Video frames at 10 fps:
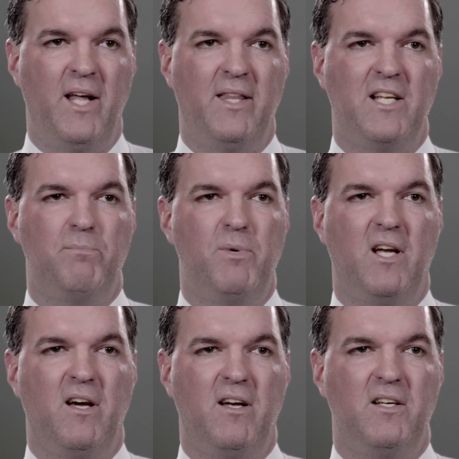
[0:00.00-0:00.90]
and that's
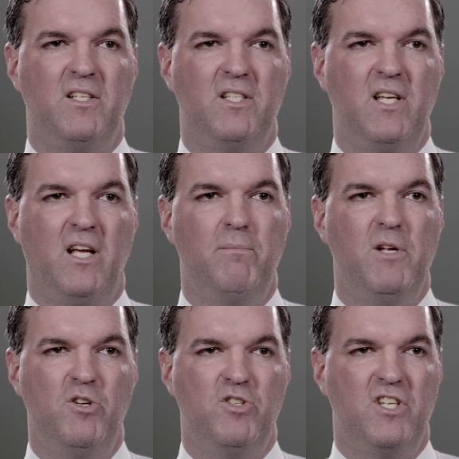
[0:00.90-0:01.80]
because it can be
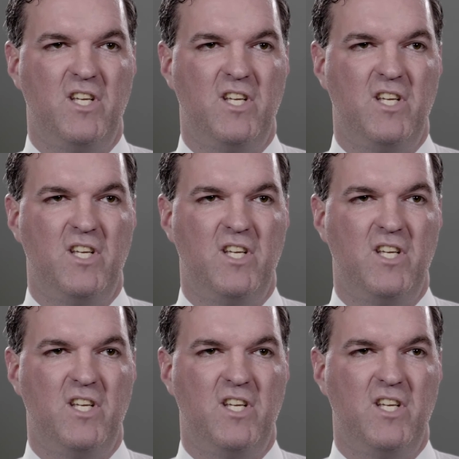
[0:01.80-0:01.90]
used to